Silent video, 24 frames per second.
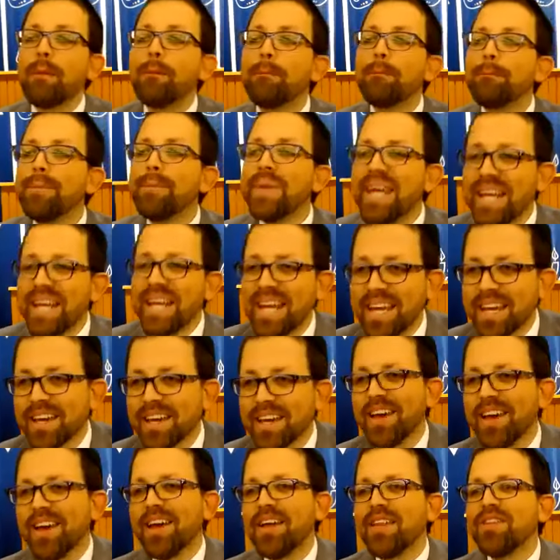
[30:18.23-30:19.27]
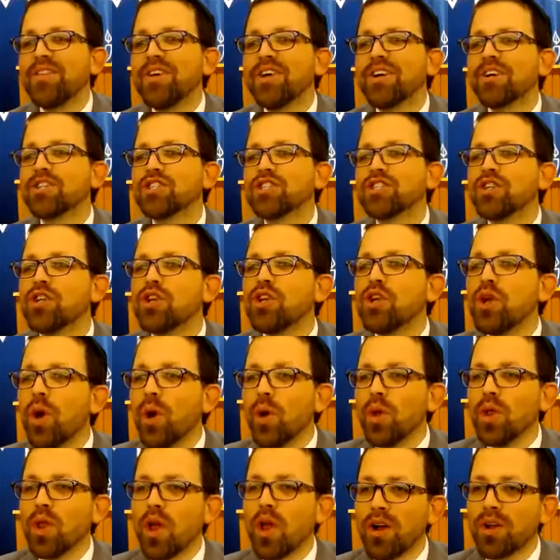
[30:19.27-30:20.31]
Meaning, there should no
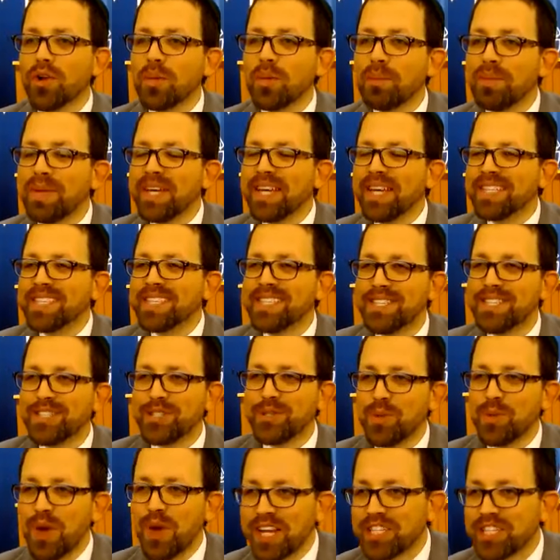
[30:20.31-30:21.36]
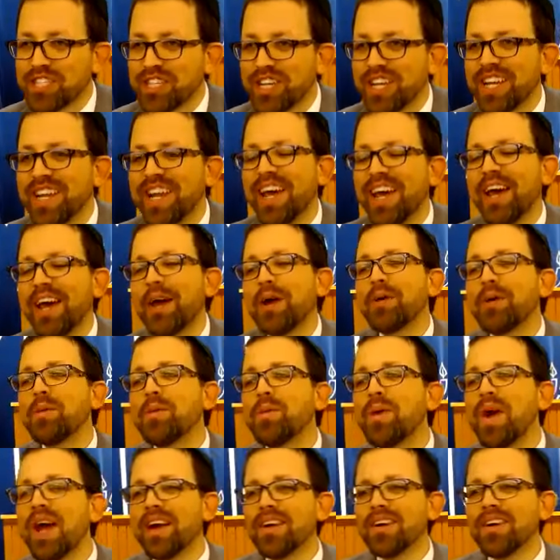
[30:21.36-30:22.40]
longer be a situation
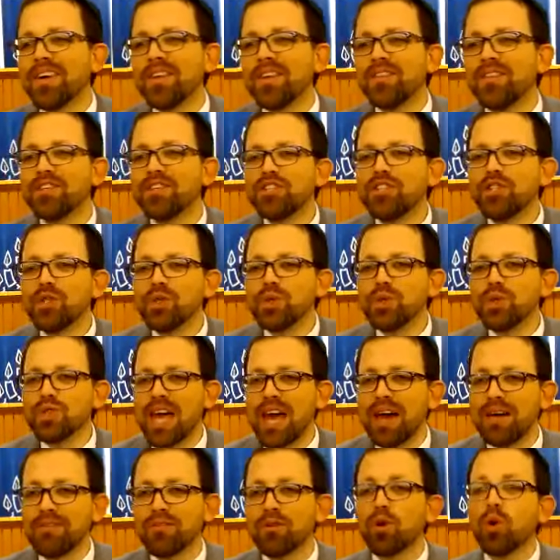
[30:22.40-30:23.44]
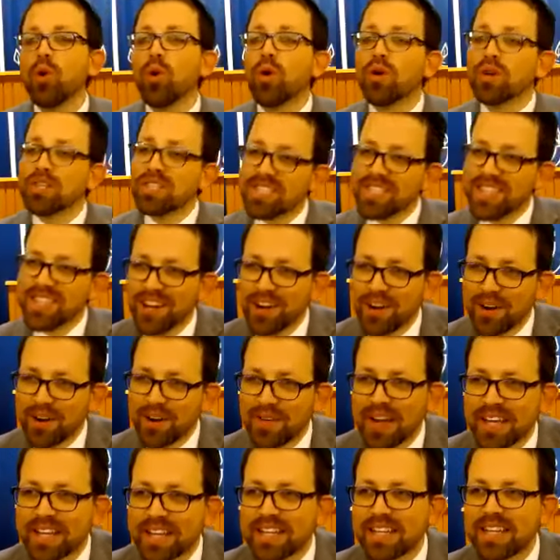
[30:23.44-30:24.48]
where the Jews have courts that are
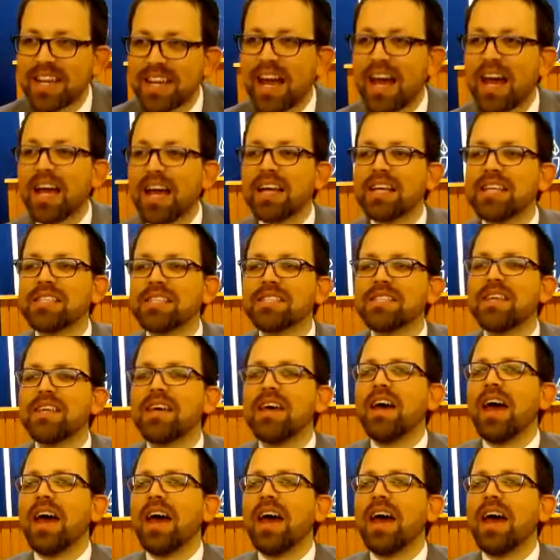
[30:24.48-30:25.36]
recognized